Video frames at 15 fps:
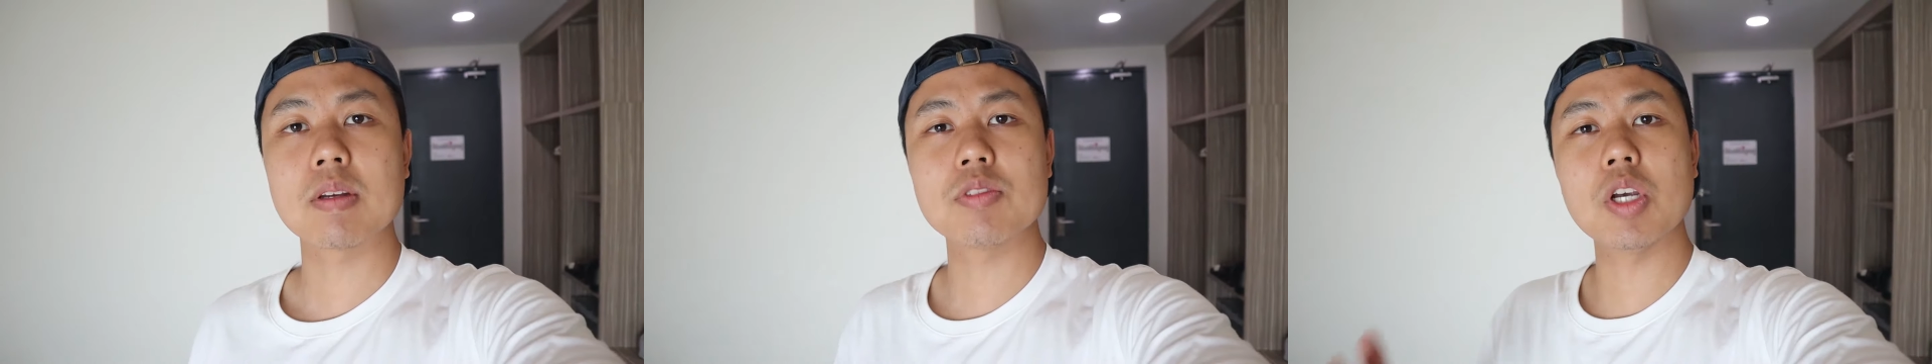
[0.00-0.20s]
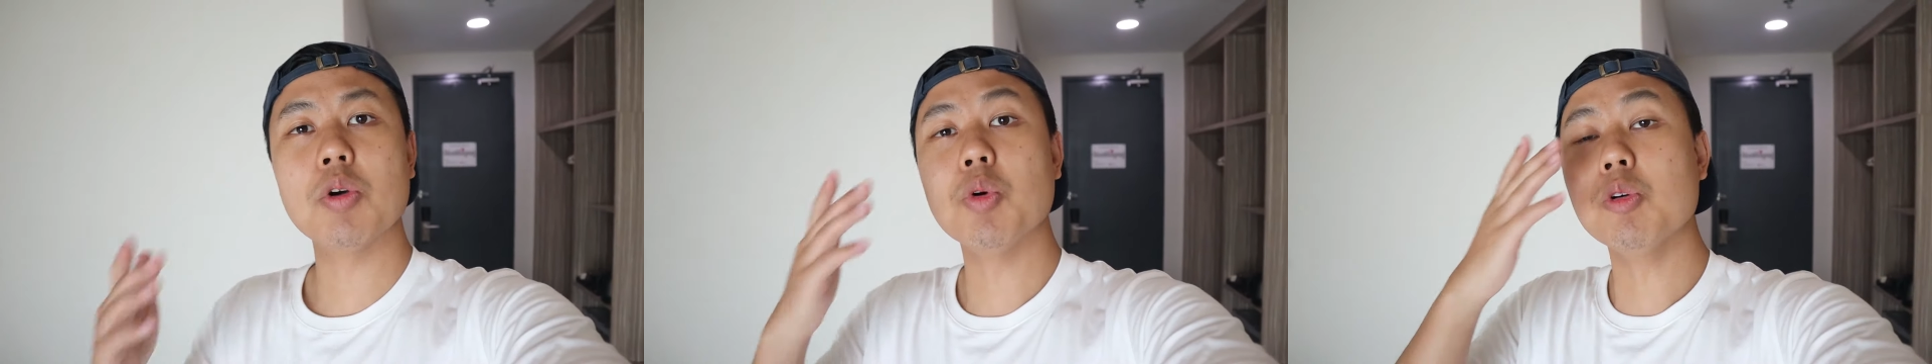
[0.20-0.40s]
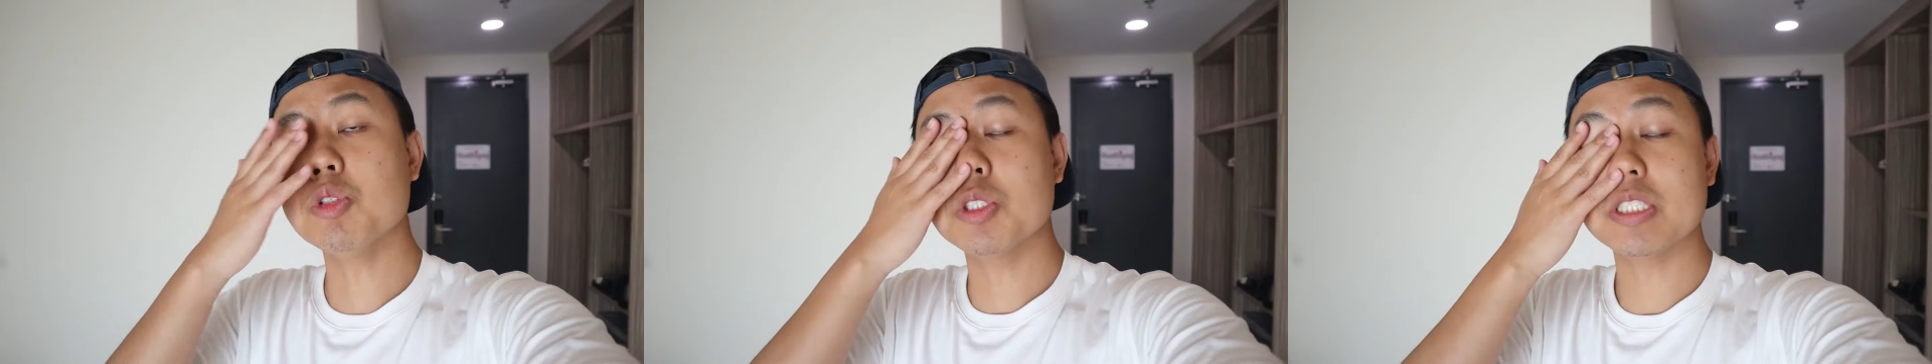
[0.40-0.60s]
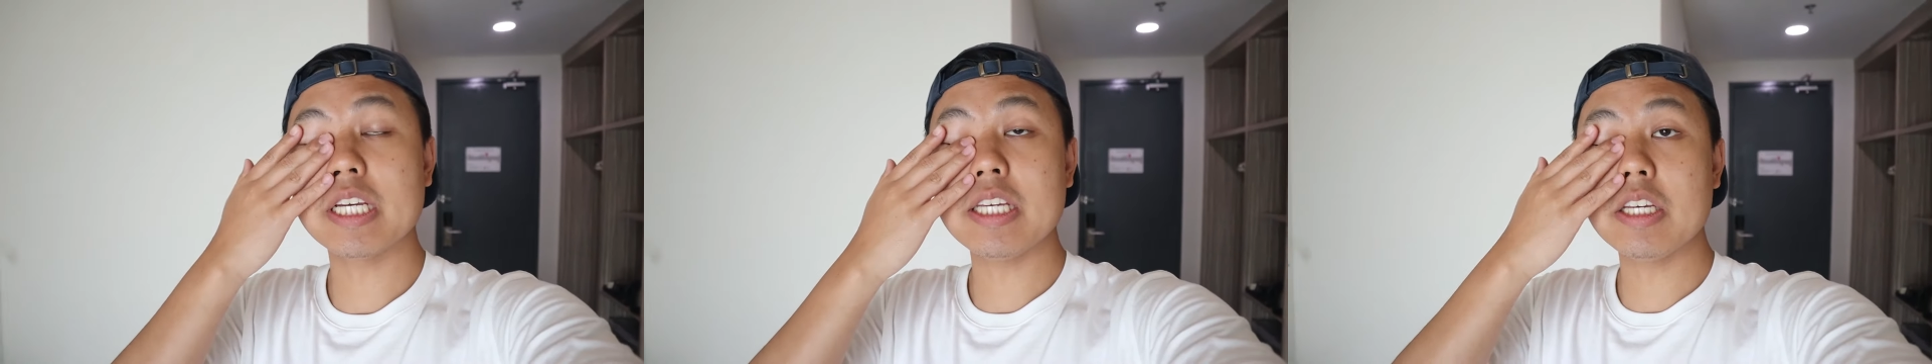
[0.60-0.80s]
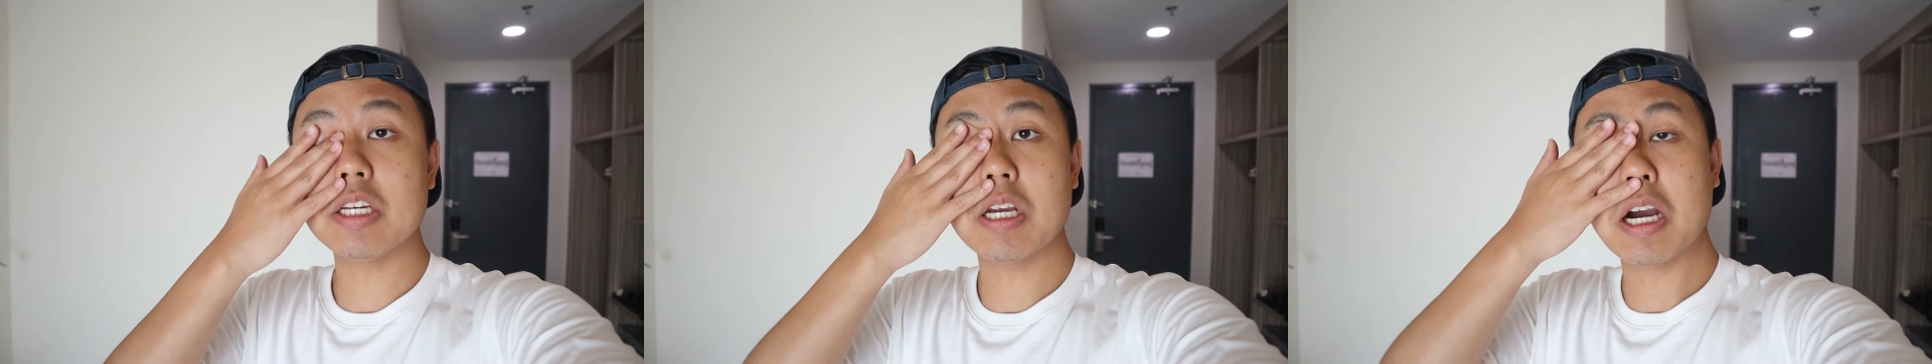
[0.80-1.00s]
So we'll
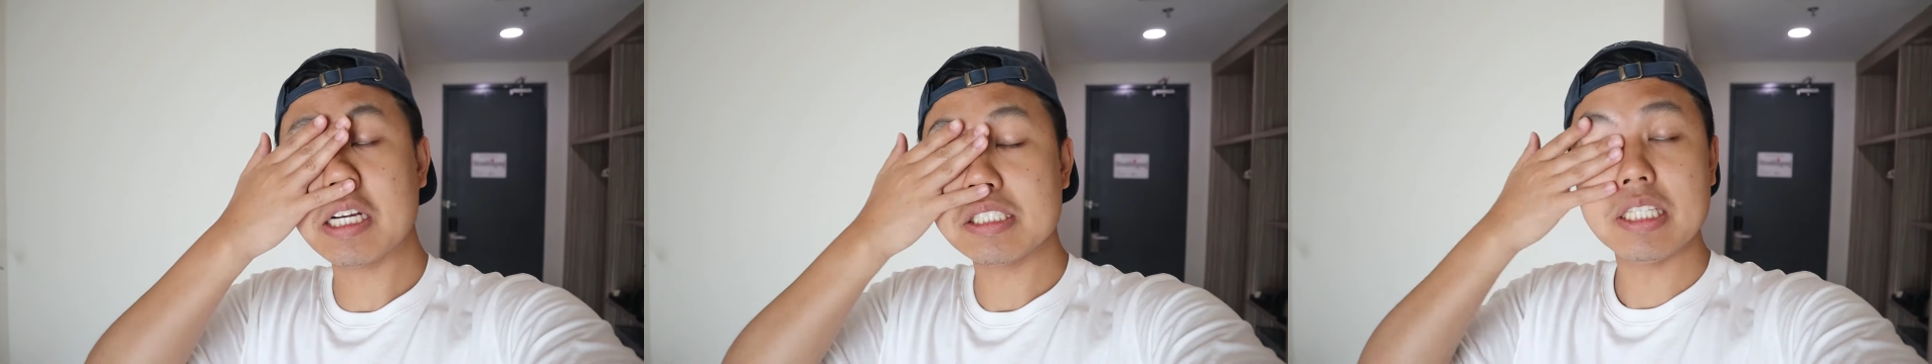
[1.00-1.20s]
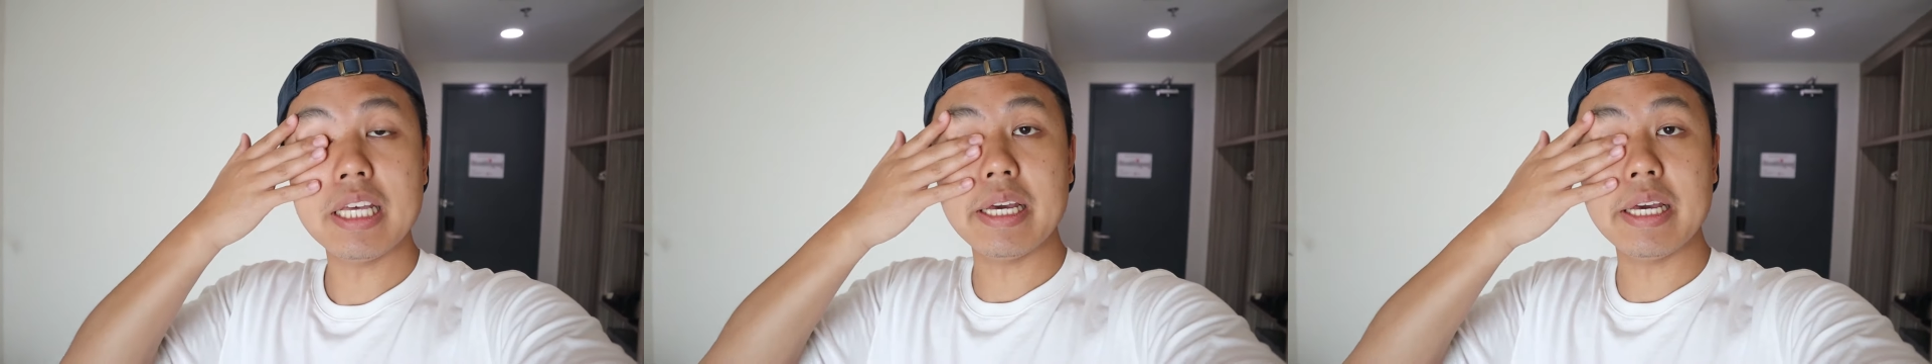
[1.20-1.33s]
see you guys